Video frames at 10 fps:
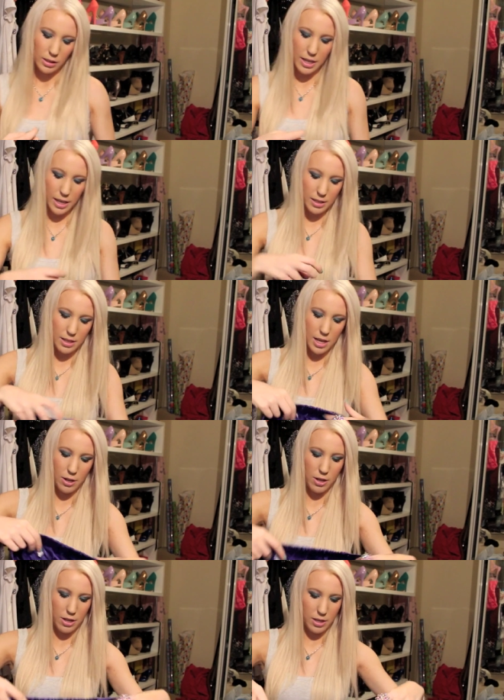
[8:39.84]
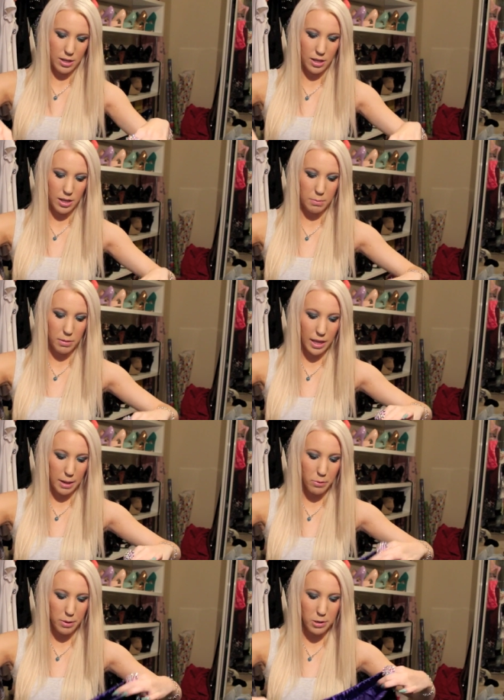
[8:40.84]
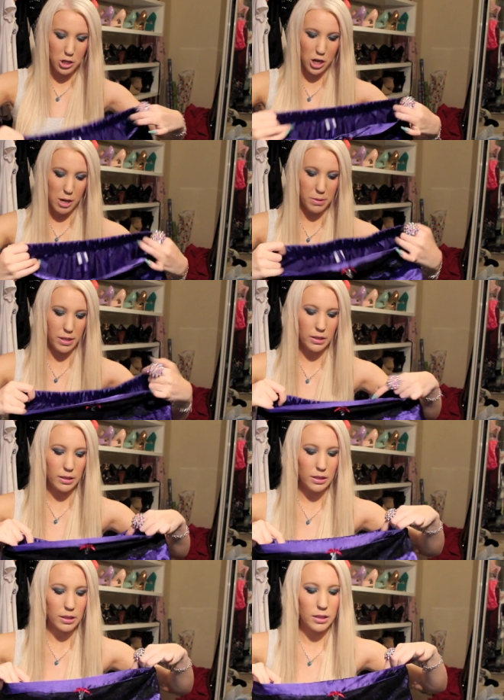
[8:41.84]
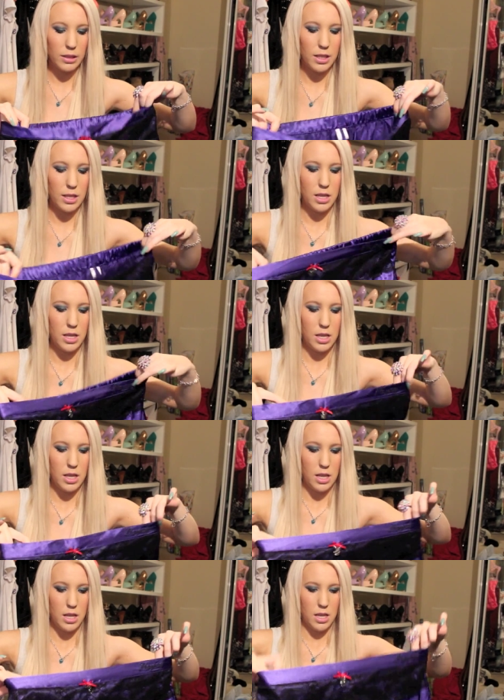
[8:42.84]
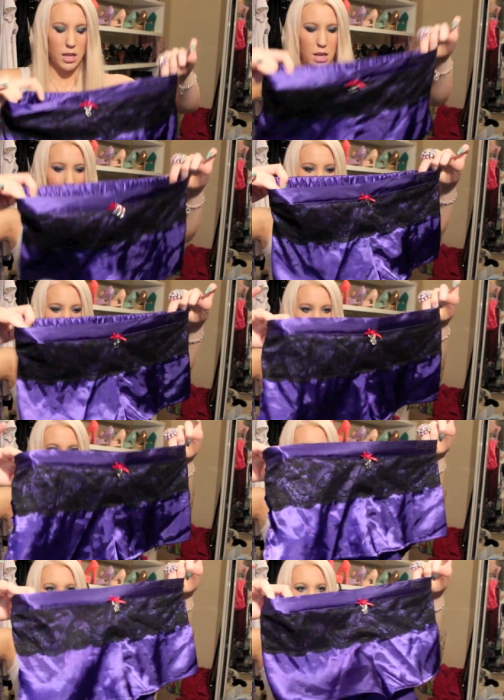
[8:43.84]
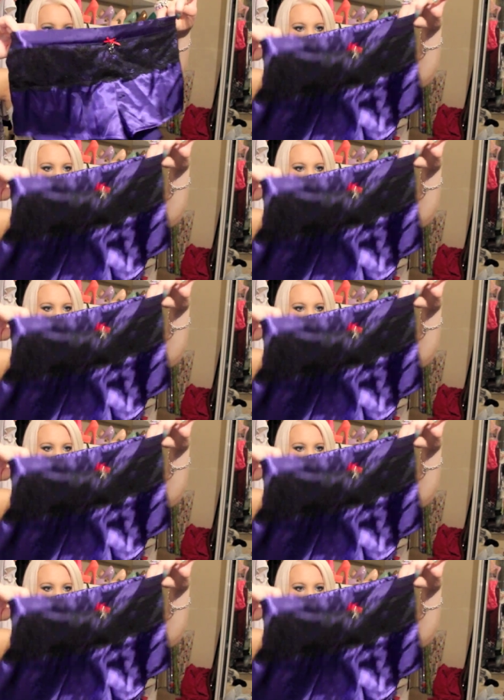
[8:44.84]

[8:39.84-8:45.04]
Next I got the Playboy pajamas and um